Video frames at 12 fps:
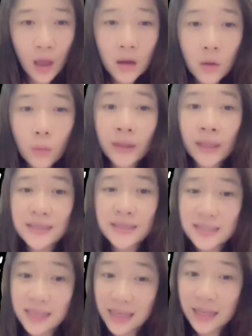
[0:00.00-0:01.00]
We can
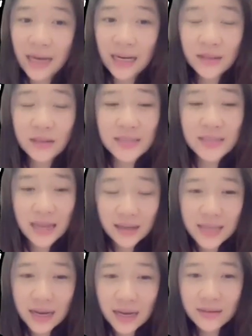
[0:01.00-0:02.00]
see that in the
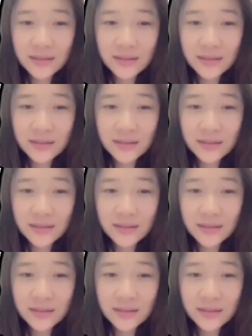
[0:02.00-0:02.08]
second